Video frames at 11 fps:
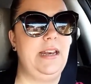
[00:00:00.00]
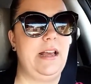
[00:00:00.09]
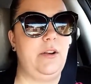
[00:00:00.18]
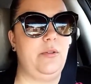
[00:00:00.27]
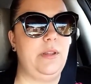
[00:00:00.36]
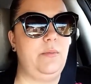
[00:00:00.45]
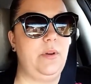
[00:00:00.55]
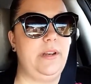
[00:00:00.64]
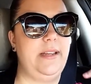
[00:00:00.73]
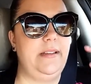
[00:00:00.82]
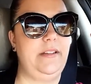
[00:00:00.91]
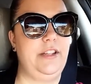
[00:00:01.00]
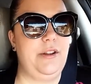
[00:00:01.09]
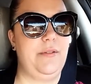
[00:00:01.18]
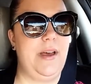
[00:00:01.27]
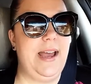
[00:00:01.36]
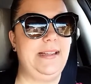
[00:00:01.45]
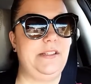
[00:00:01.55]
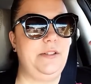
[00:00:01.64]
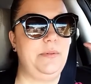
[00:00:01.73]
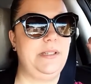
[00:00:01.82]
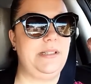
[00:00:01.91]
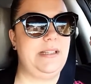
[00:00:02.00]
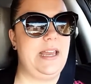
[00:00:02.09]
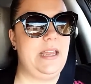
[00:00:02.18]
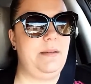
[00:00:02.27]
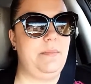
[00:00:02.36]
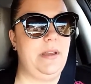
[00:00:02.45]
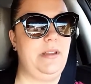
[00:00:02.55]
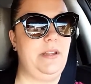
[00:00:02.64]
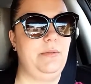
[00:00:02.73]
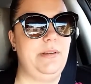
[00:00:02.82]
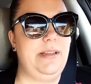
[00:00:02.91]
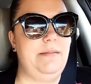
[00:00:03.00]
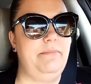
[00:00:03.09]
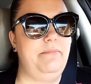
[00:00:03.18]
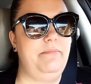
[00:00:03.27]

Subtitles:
Not only would it, the ice do its thing, but you would